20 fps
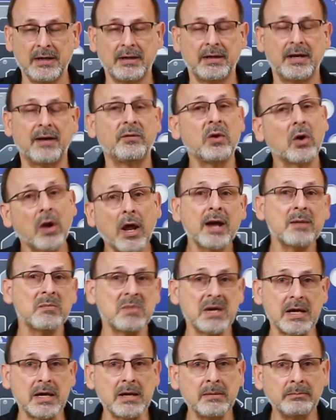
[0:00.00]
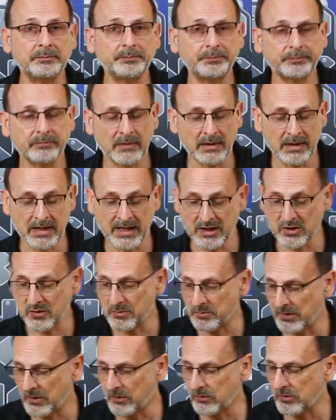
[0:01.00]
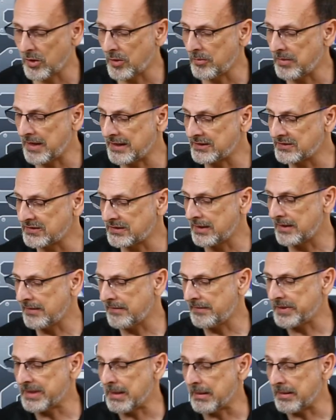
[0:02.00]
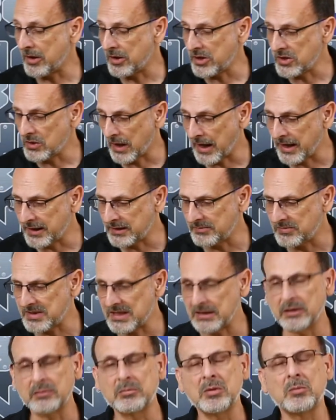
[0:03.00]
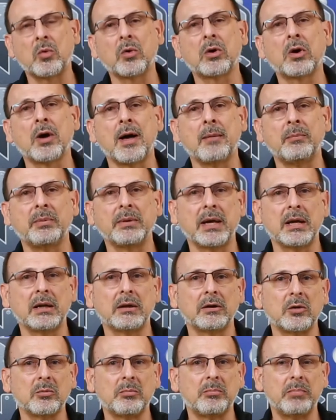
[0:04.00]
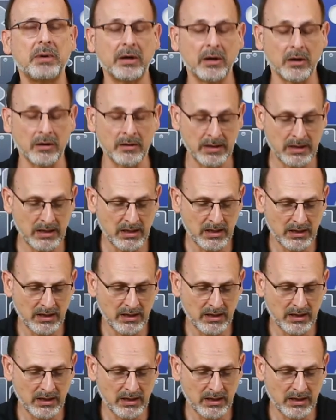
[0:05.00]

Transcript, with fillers: Now, if you're like me and you build robots that you like to be a little bit more complicated, a little bigger,